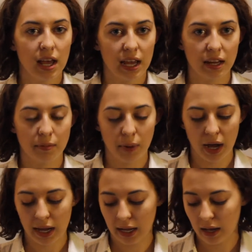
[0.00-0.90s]
in
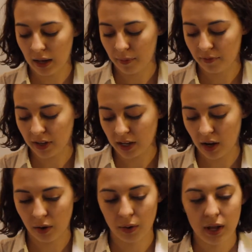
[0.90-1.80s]
my
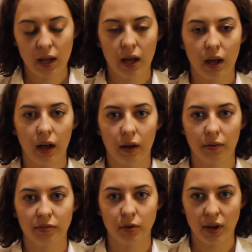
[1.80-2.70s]
video a
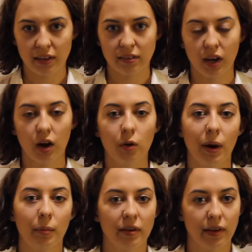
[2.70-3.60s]
few days ago
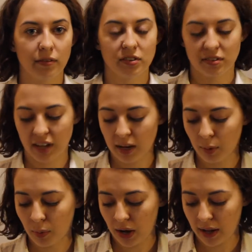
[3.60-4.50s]
about my favorite
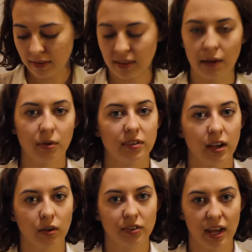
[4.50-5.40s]
sustainable brands. They
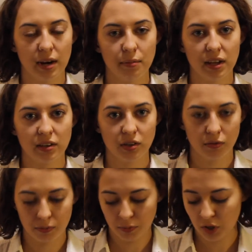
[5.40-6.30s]
recycle denim into
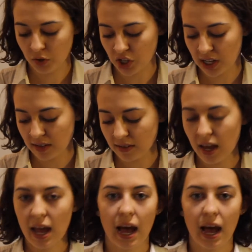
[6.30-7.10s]
new jeans.